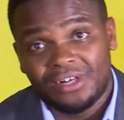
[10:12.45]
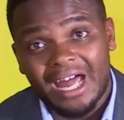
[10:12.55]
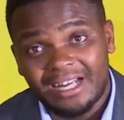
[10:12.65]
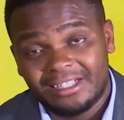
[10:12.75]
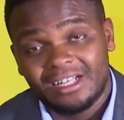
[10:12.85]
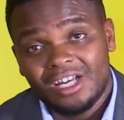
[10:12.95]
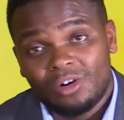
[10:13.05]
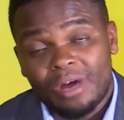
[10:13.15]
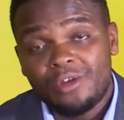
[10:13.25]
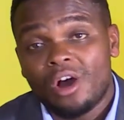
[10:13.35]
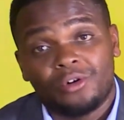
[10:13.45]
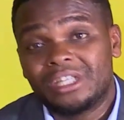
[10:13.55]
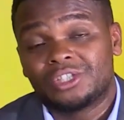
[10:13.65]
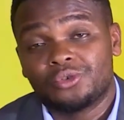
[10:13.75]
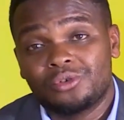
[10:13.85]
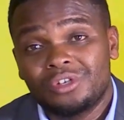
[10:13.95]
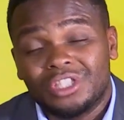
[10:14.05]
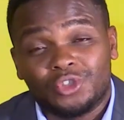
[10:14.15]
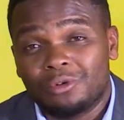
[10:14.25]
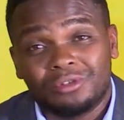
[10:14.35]
of land where you are going to
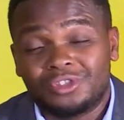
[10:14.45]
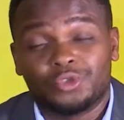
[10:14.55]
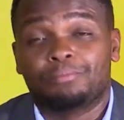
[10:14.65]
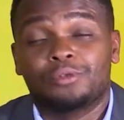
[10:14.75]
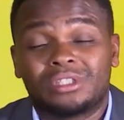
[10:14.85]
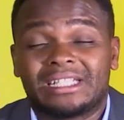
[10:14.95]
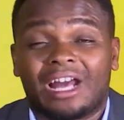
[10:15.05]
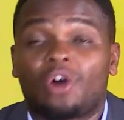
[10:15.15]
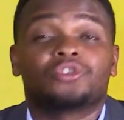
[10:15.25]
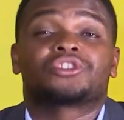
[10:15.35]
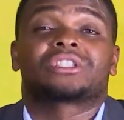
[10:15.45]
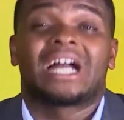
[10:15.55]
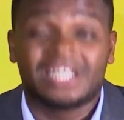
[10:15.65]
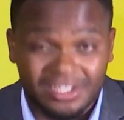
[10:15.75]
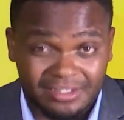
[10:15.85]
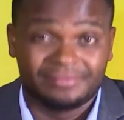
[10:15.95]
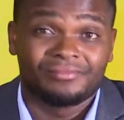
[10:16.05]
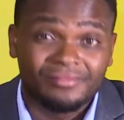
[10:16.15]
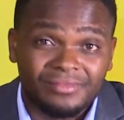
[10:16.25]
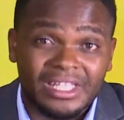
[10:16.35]
put the construction,
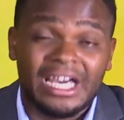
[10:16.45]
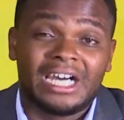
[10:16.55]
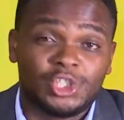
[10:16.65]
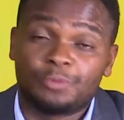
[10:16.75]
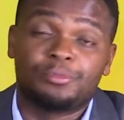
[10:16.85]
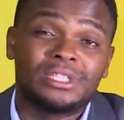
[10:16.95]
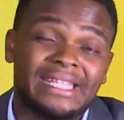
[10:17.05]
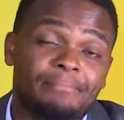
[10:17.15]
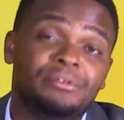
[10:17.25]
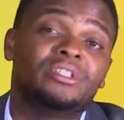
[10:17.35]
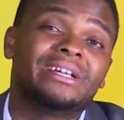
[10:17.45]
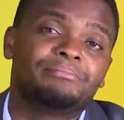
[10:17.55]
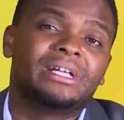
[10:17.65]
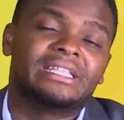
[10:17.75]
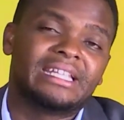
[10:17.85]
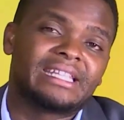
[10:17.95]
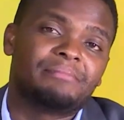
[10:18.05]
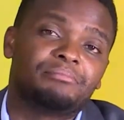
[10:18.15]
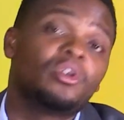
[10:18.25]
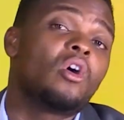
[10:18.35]
to put the building,
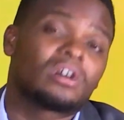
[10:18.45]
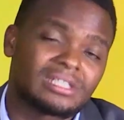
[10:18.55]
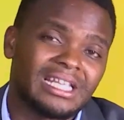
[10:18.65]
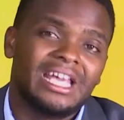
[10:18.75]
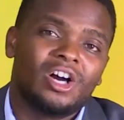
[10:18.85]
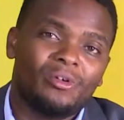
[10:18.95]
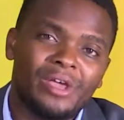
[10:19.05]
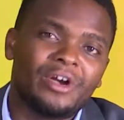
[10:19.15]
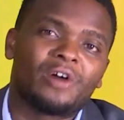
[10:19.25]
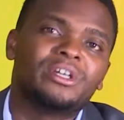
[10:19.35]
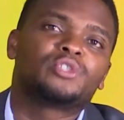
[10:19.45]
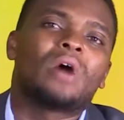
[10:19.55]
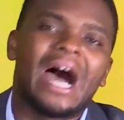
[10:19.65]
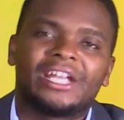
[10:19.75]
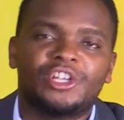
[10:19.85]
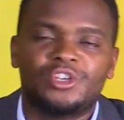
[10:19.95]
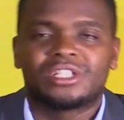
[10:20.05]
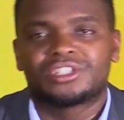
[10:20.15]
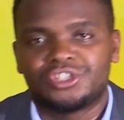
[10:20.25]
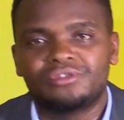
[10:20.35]
the blocks where you are going to handle
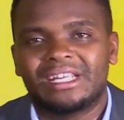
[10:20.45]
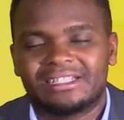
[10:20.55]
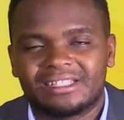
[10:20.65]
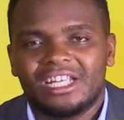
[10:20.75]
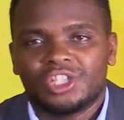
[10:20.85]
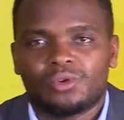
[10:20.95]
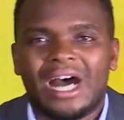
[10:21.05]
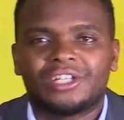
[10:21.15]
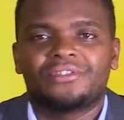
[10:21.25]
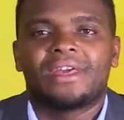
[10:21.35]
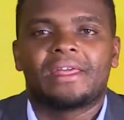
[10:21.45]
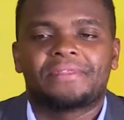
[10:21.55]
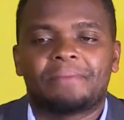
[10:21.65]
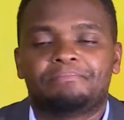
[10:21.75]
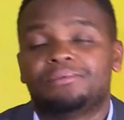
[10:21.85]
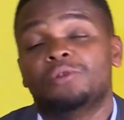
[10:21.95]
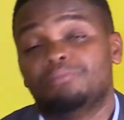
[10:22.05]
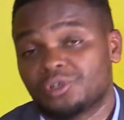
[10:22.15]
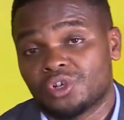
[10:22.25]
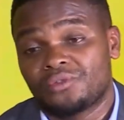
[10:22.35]
your students, to handle the
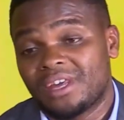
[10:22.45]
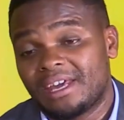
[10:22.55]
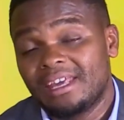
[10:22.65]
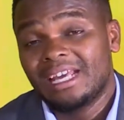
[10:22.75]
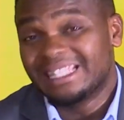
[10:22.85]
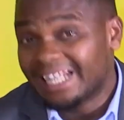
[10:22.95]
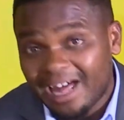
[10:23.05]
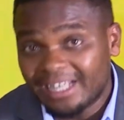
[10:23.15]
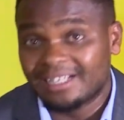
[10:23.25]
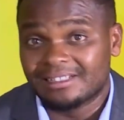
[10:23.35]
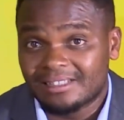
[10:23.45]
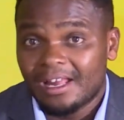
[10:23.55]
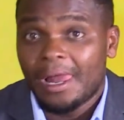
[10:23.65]
pupils or the learners.